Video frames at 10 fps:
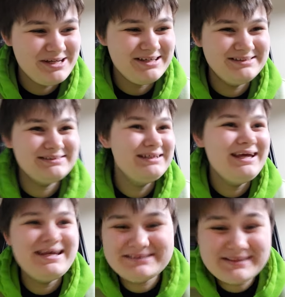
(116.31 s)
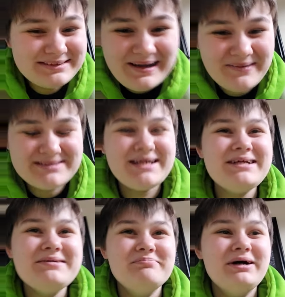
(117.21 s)
because it's a little
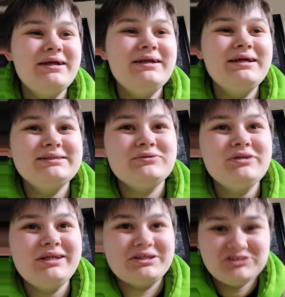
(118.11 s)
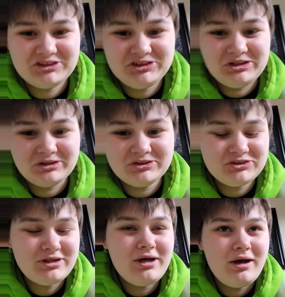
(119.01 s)
outdated, but it's only like 60
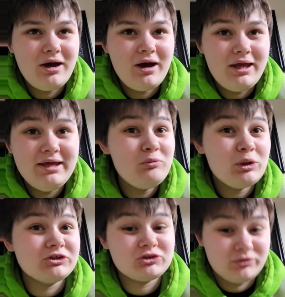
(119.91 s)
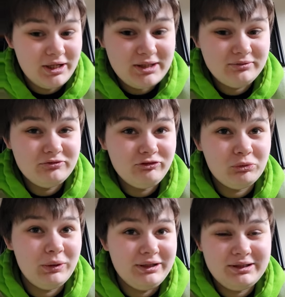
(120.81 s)
hertz. It works great for
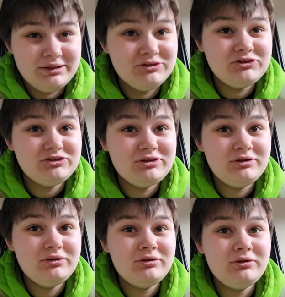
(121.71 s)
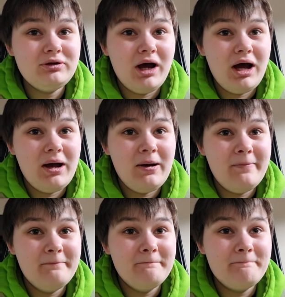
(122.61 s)
what it is.
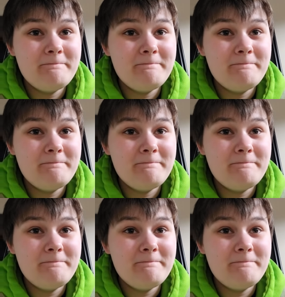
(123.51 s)
Um,